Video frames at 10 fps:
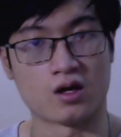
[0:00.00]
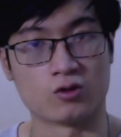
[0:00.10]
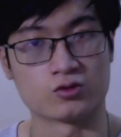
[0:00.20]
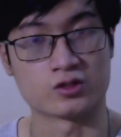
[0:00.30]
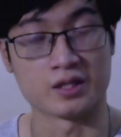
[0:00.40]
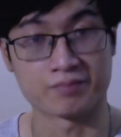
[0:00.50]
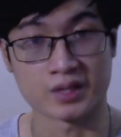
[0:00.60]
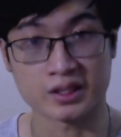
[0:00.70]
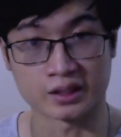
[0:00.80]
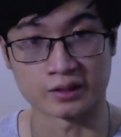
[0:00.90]
alternate
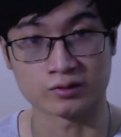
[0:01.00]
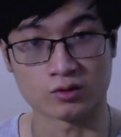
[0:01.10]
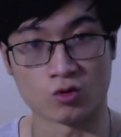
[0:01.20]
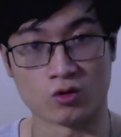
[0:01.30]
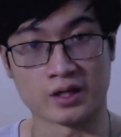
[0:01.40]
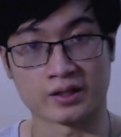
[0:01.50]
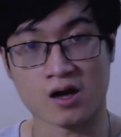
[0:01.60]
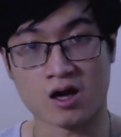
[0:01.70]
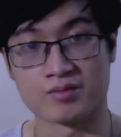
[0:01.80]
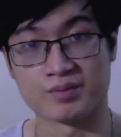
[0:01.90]
picking or
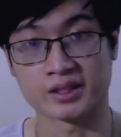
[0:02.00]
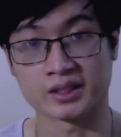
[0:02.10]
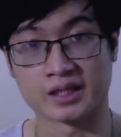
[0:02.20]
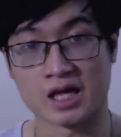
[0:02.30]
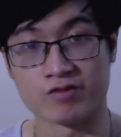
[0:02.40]
economy picking